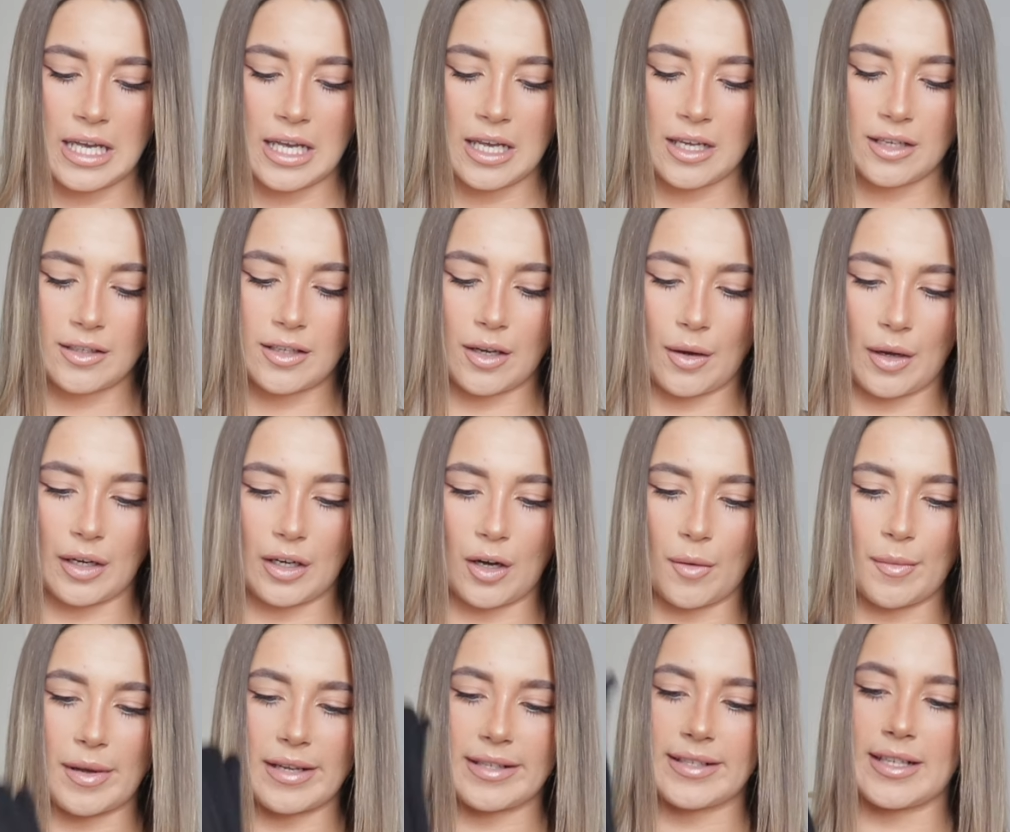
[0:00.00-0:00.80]
So I
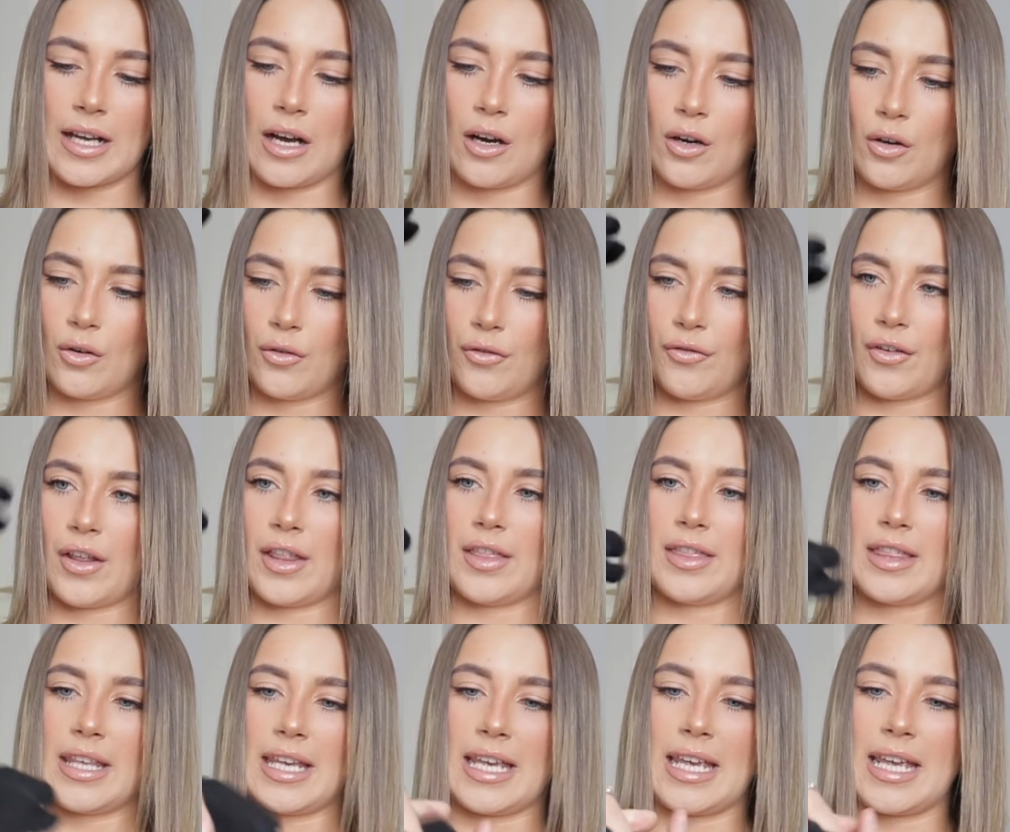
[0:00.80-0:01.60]
got myself
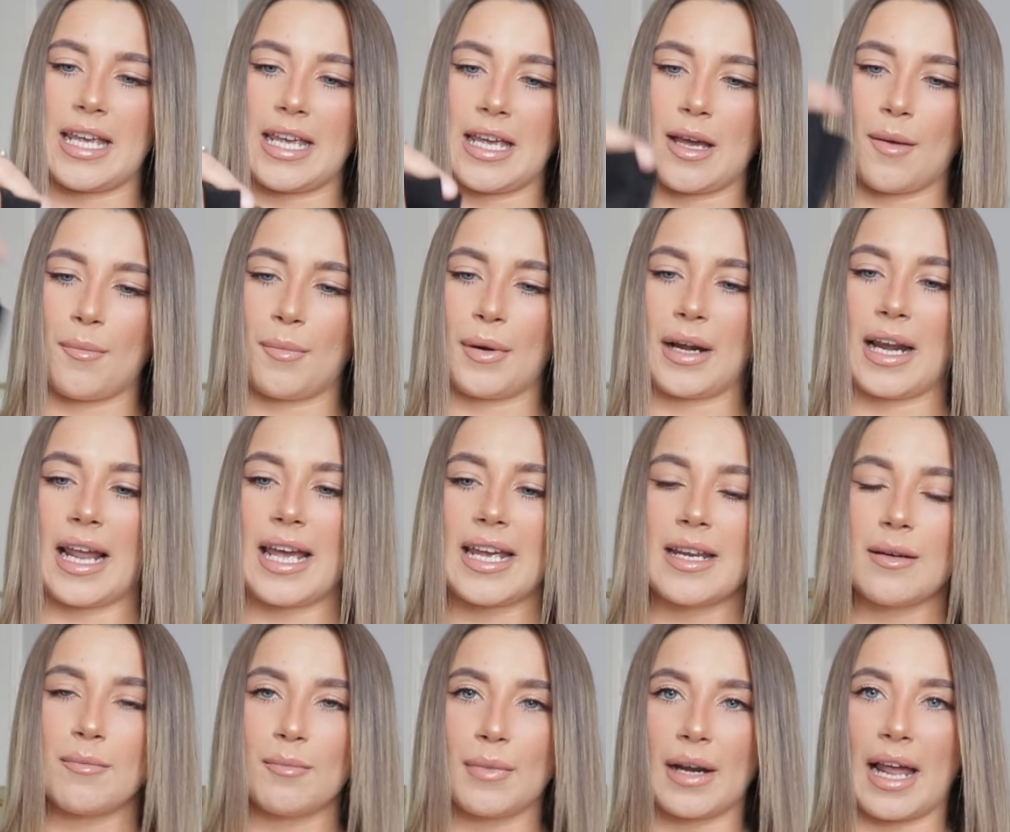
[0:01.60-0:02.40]
the
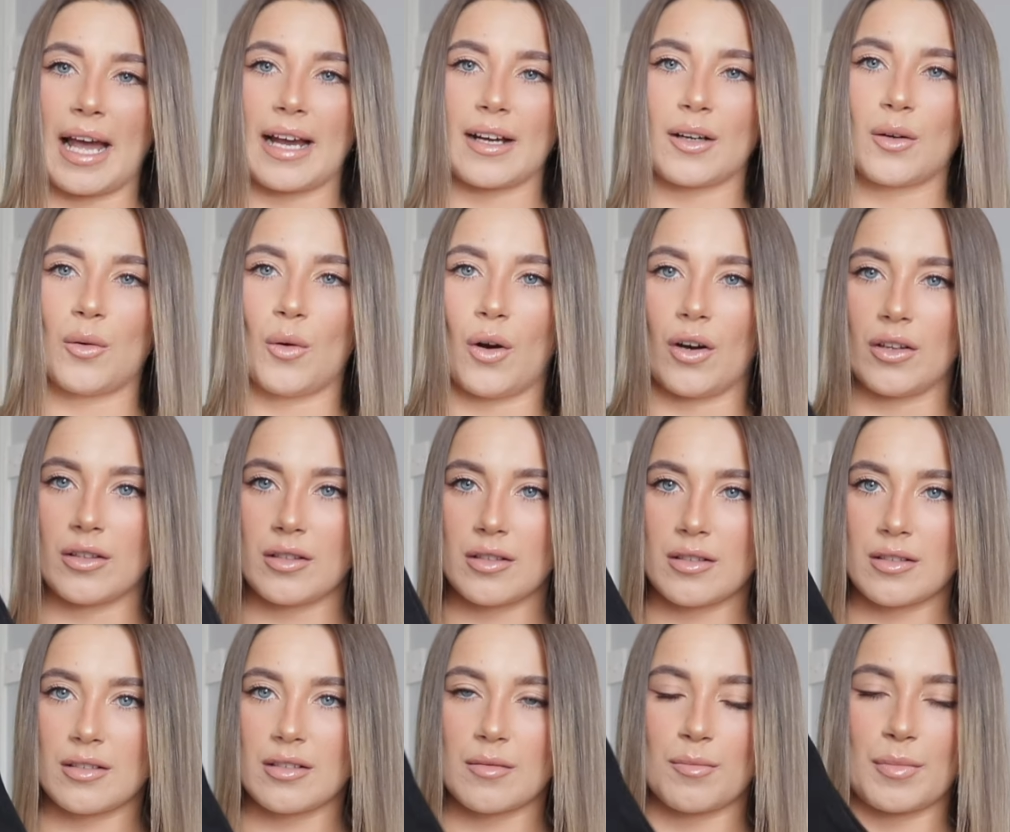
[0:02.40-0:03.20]
plain black
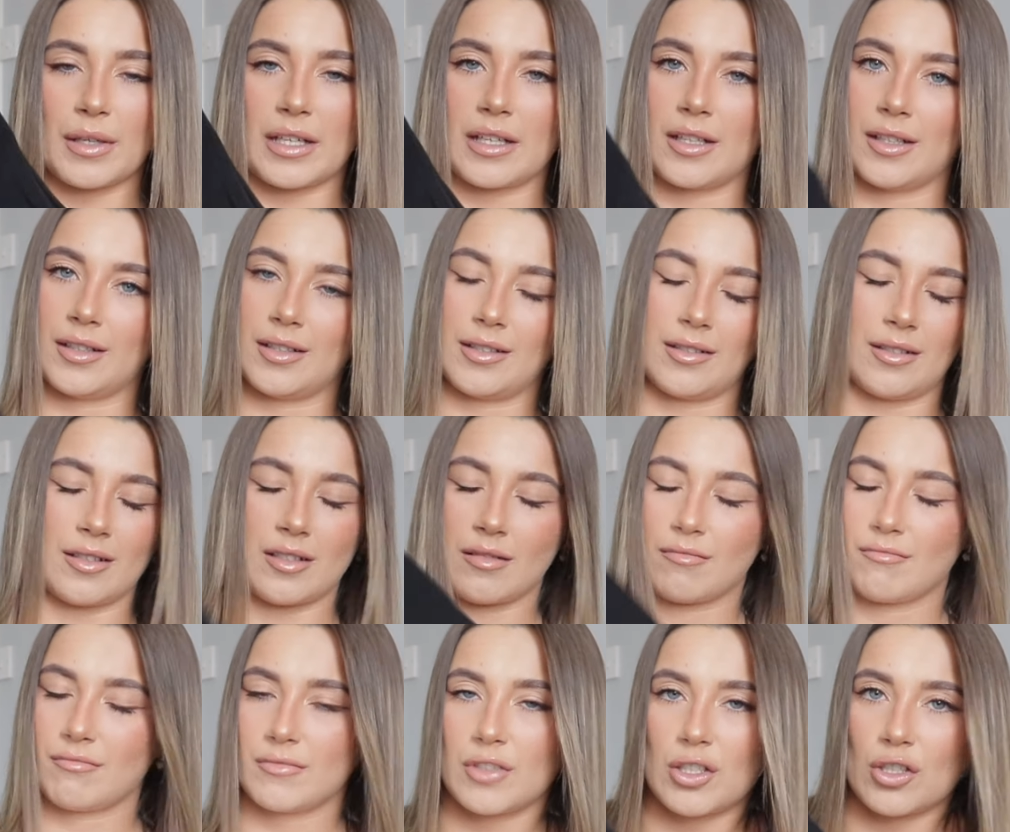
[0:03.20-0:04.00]
ones because
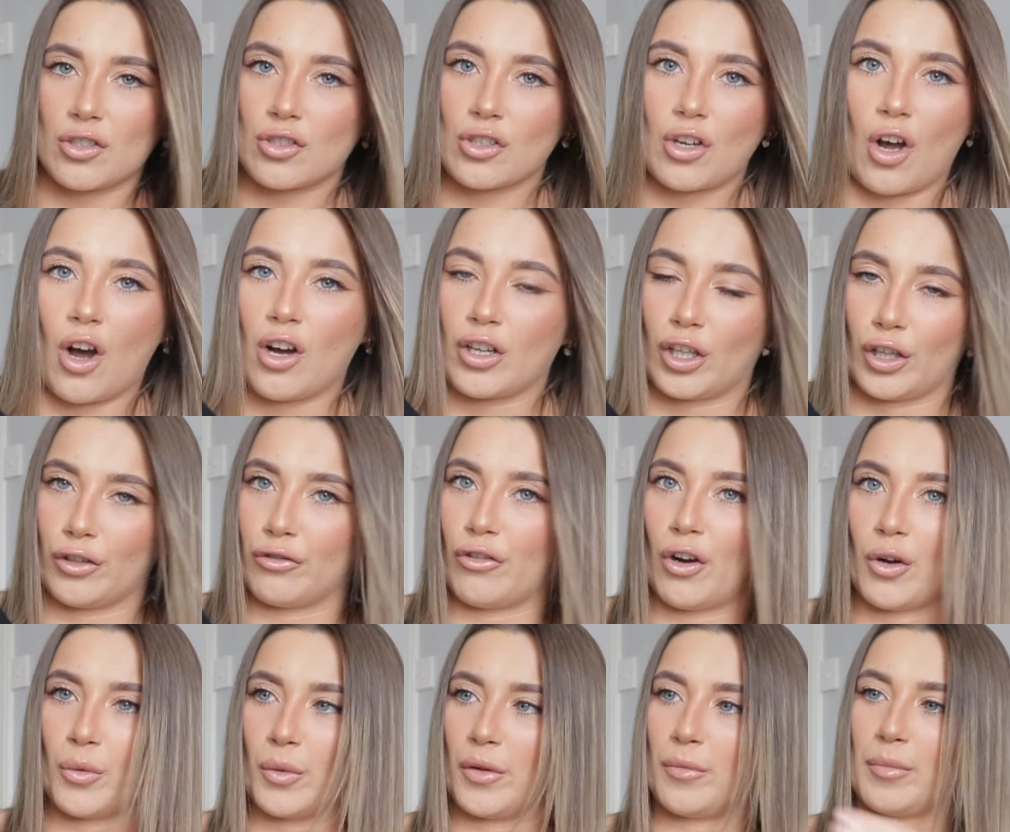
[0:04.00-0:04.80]
you just can't go
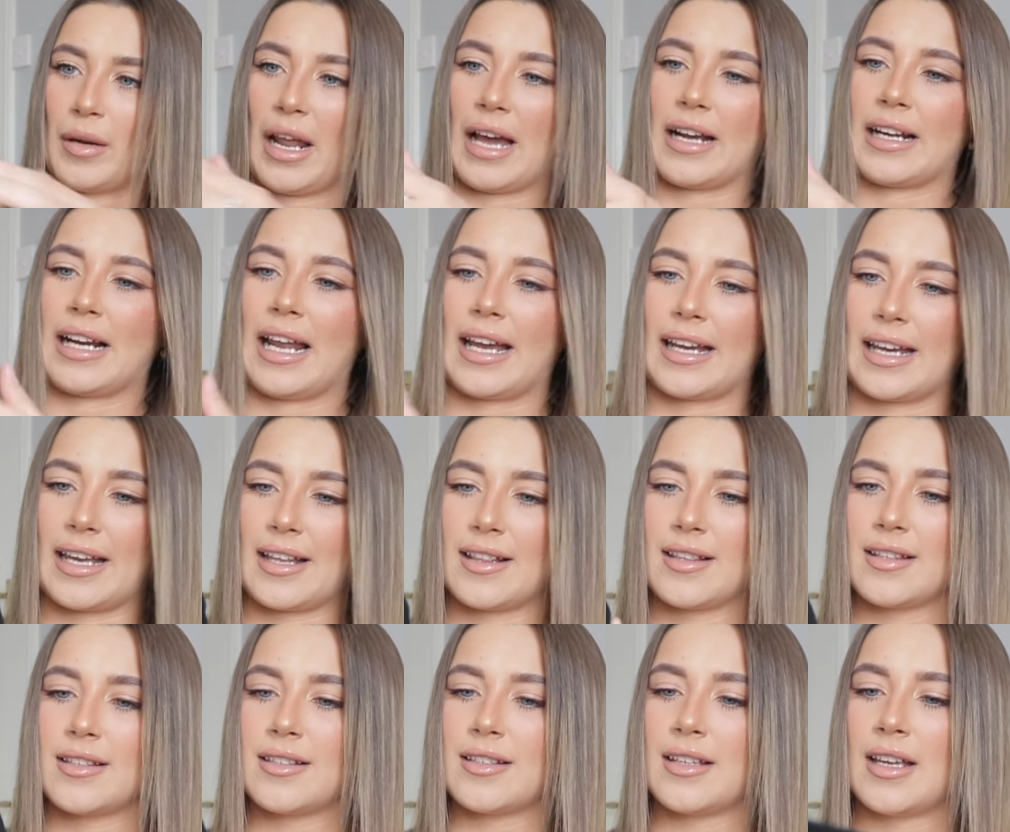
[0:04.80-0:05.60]
wrong with black
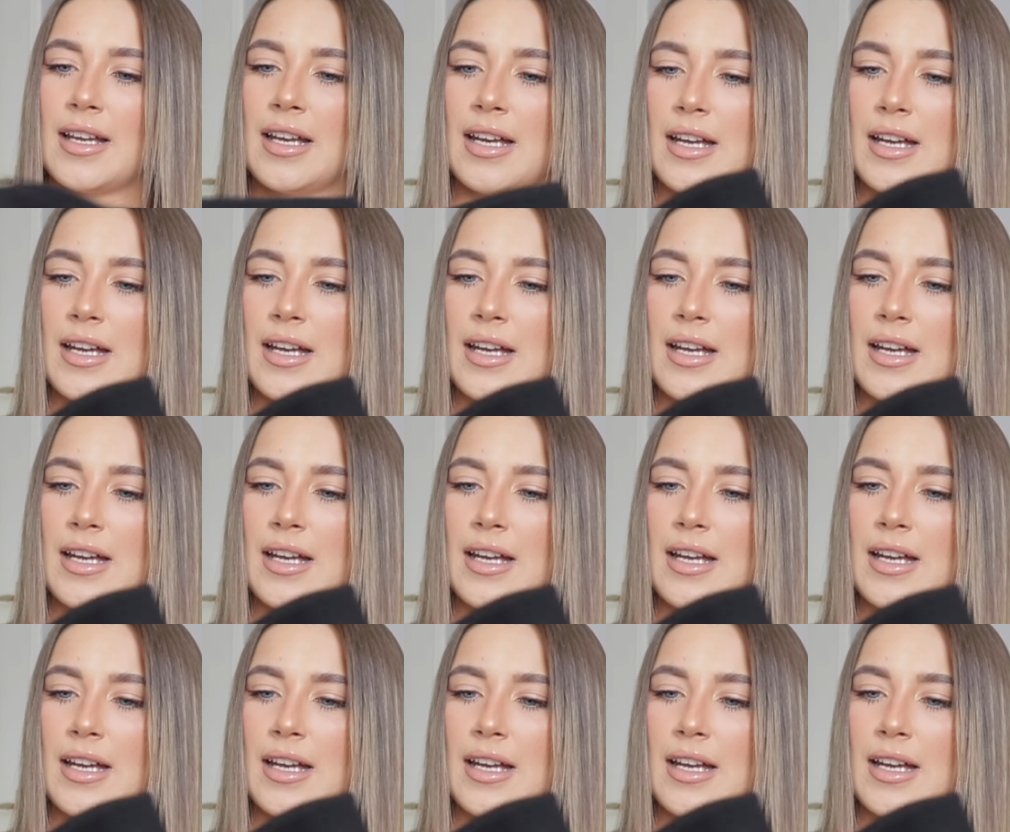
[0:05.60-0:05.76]
leggings.